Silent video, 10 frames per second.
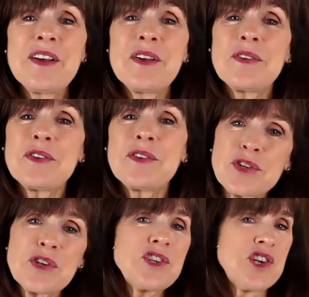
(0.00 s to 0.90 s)
there's
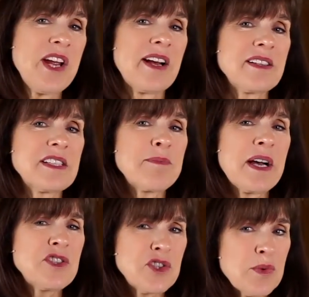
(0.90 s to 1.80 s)
a good chance that
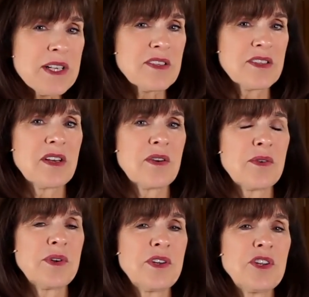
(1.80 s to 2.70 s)
by doing
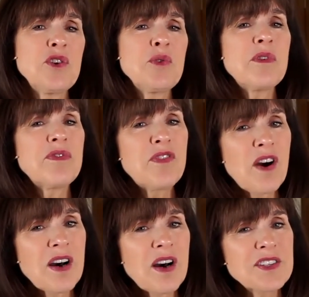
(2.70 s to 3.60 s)
so, you will
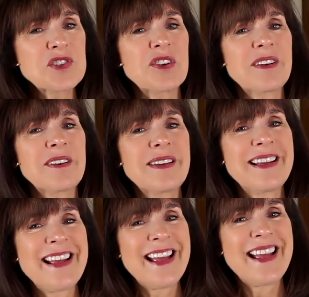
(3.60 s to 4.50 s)
foster
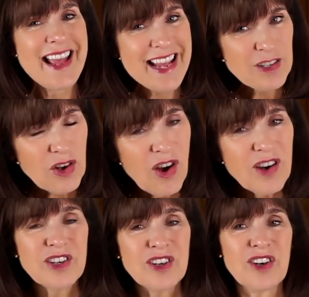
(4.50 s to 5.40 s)
a
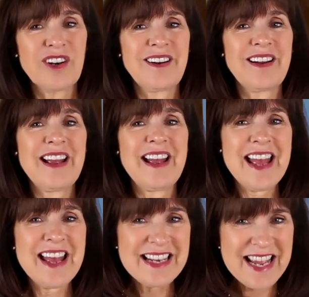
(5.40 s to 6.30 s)
longer
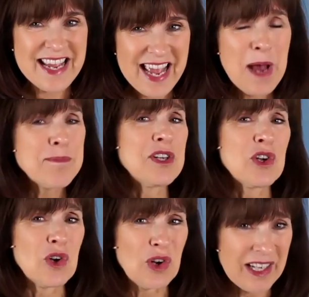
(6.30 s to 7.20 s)
and a
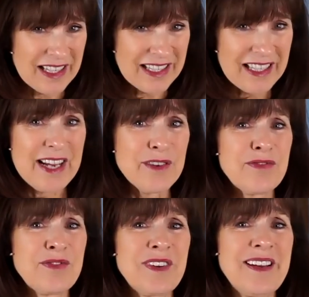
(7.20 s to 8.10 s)
happier
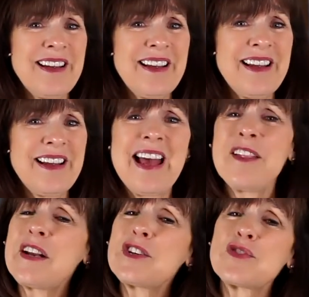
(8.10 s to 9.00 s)
life.
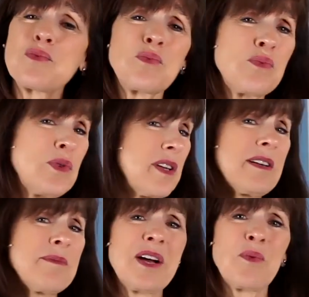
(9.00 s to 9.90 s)
And that is
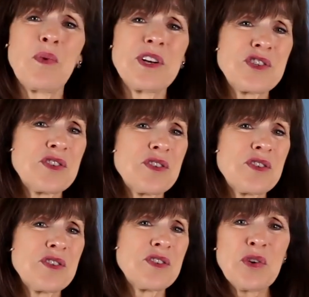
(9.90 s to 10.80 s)
really my wish
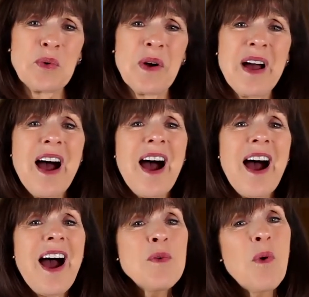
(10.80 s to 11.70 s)
for you.
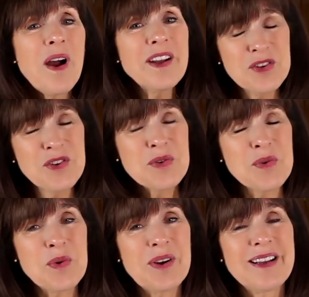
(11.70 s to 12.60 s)
I want
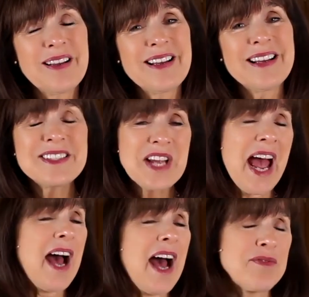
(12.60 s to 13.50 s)
you to
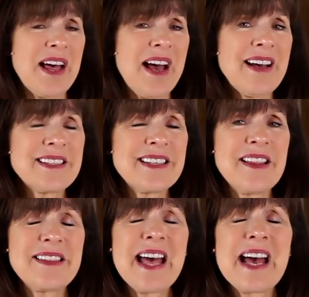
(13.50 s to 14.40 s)
have
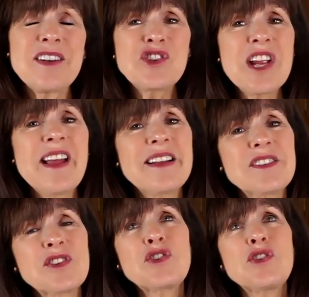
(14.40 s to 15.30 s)
that
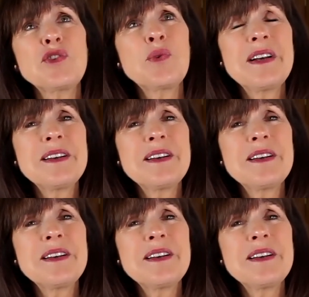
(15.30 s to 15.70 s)
chance to